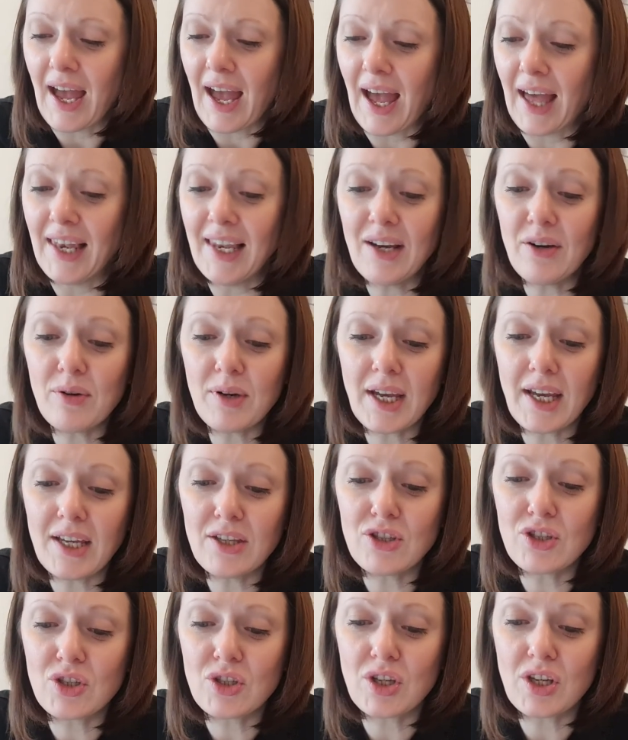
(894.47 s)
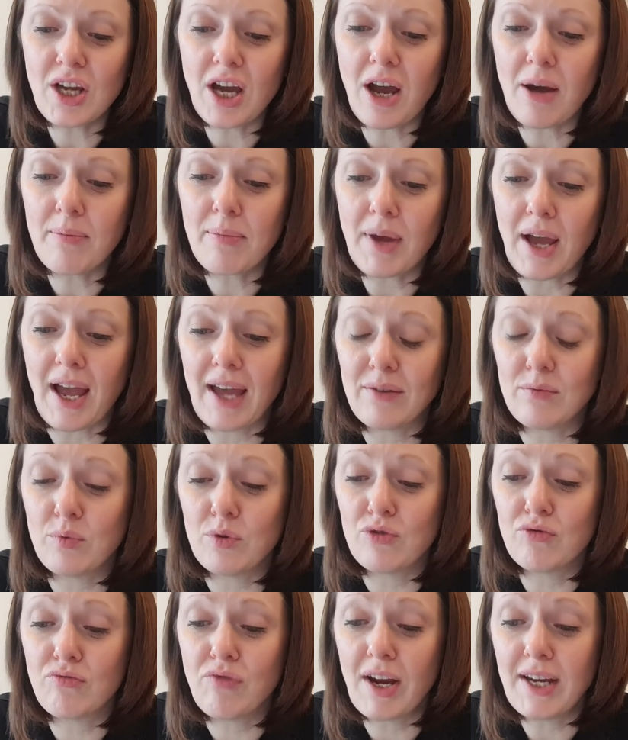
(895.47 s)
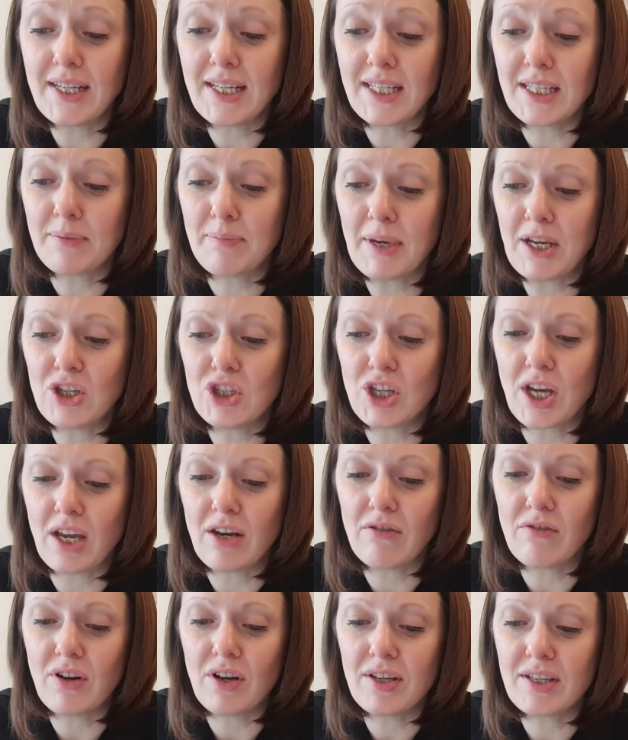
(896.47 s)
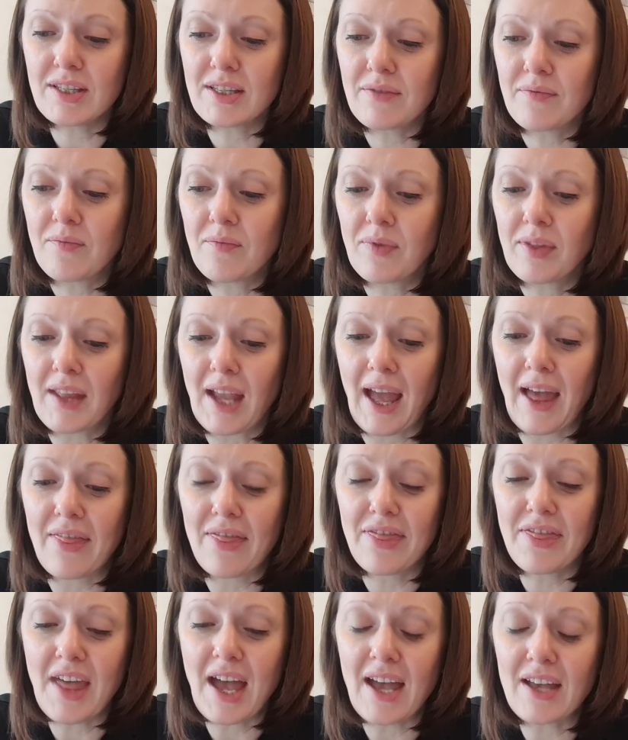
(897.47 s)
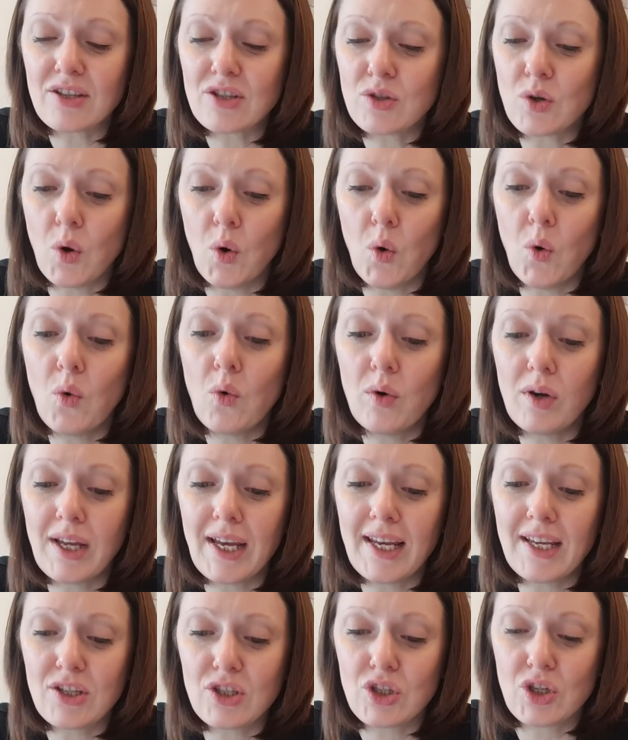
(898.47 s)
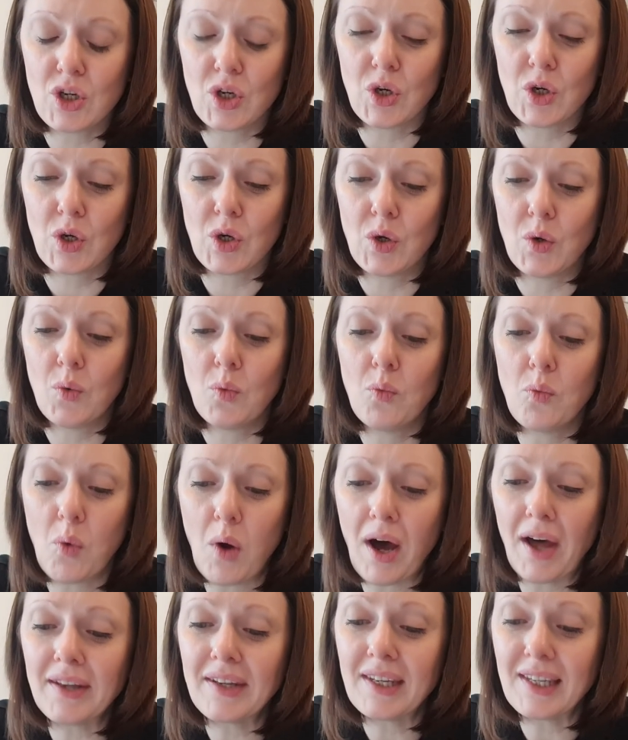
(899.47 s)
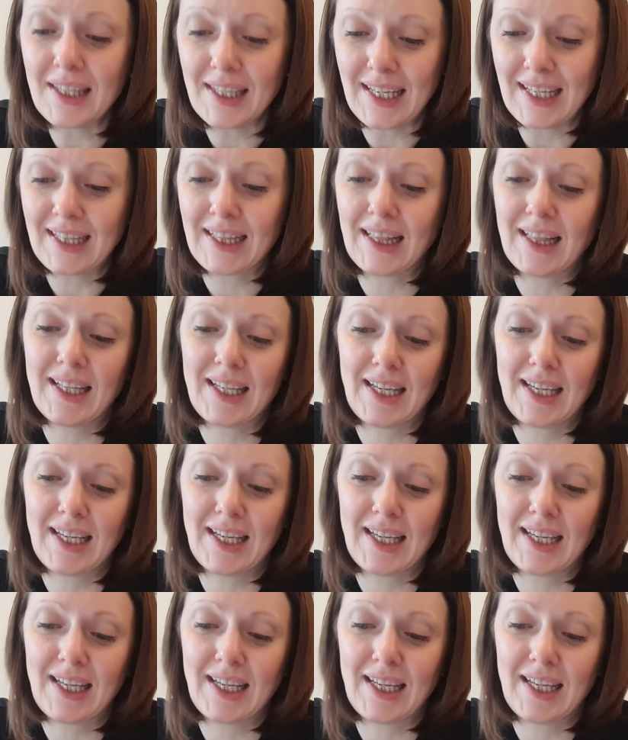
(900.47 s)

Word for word: A little kid stood up and was ready to be generous and that's all it took one little